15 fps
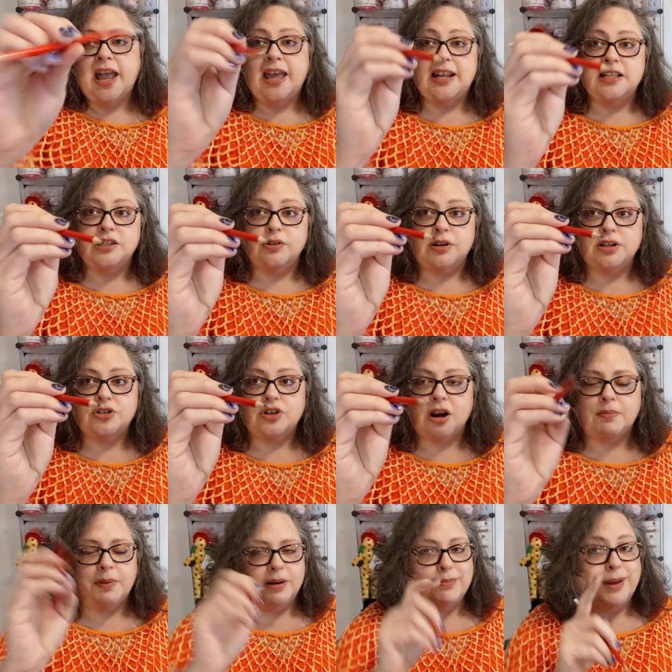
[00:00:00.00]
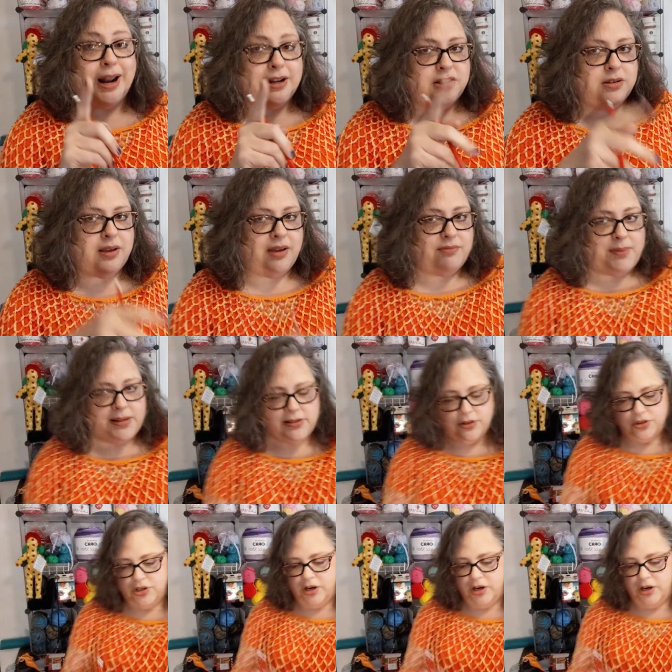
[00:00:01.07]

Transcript: And it's already sharpened, but I do have pencil